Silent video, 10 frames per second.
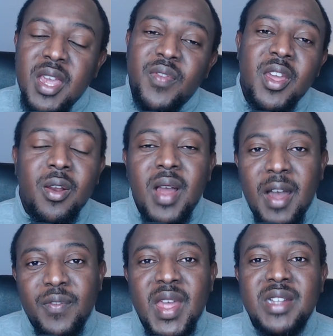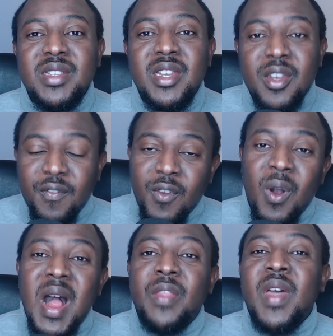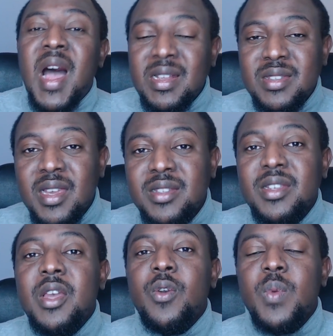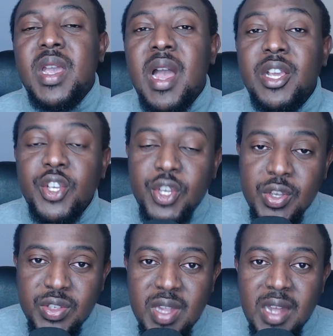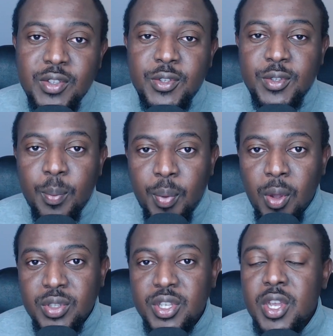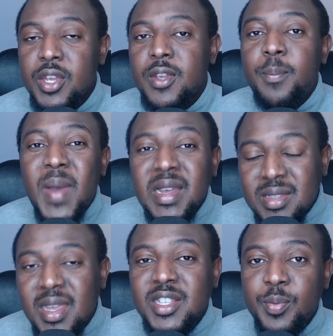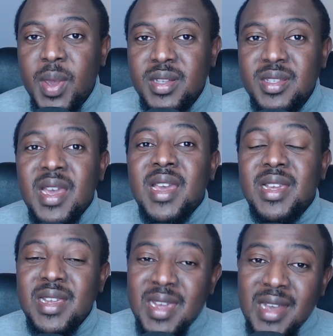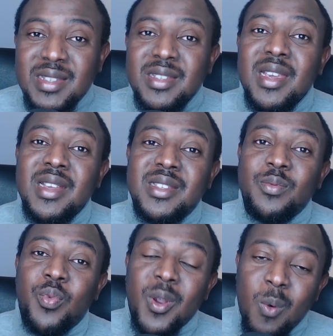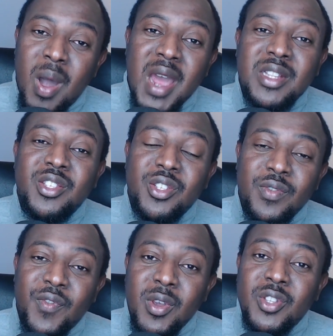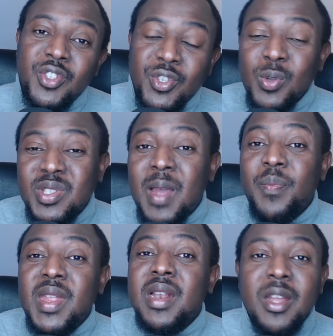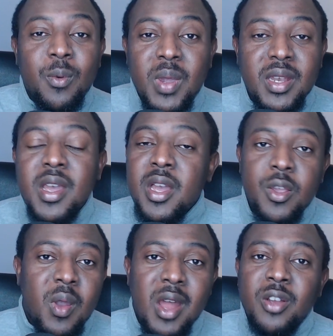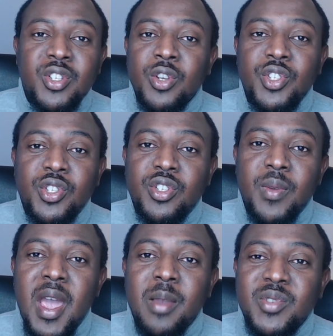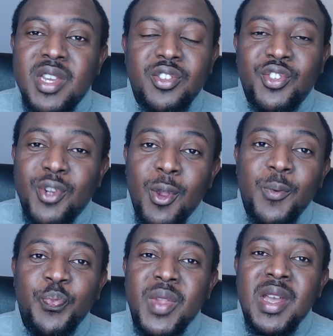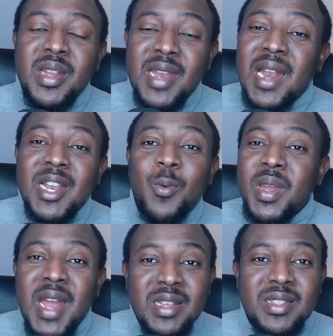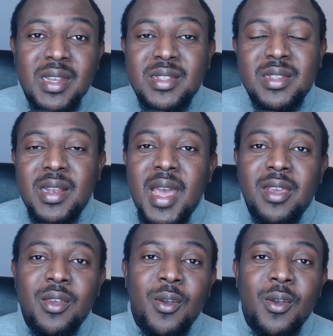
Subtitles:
if they don't have that and they've got other assets, we can use that to support your bank statement. Yes, it's required for you to show something liquid. You cannot just show non-liquid assets like